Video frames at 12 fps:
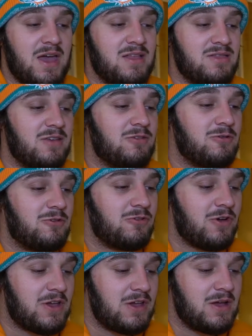And this one's
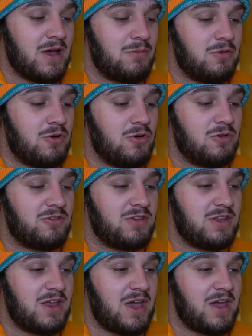tricky. I'm going to go
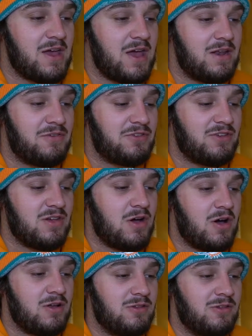see the NFC
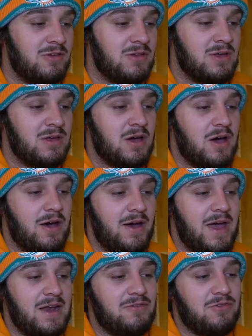odds.
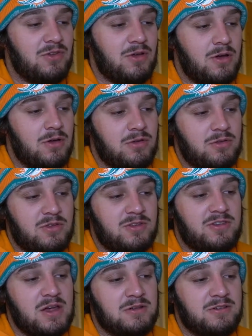The
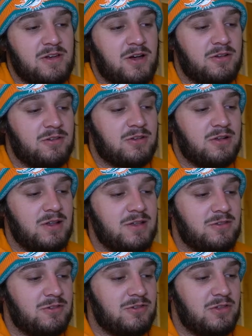Seattle Seahawks
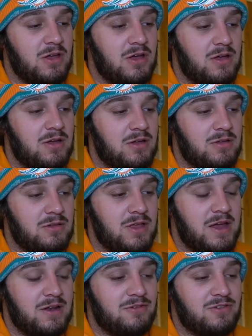clinched the
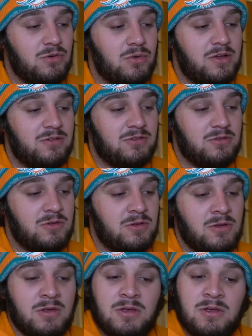NFC West
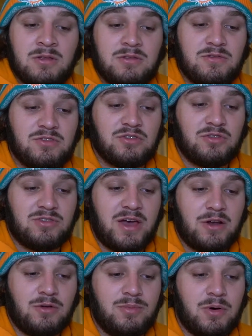divisional
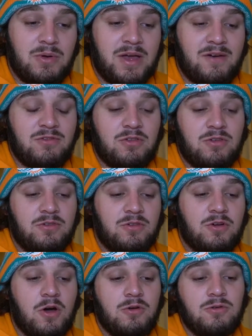title. But we have the
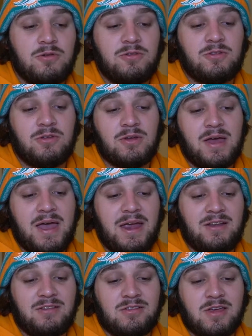Cardinals
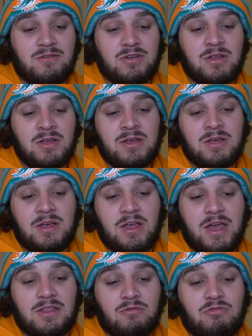8-7
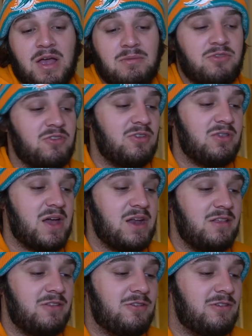and the Rams
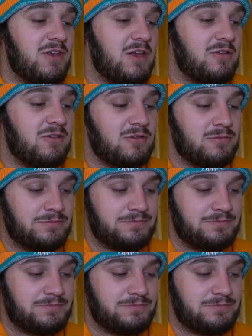9-6.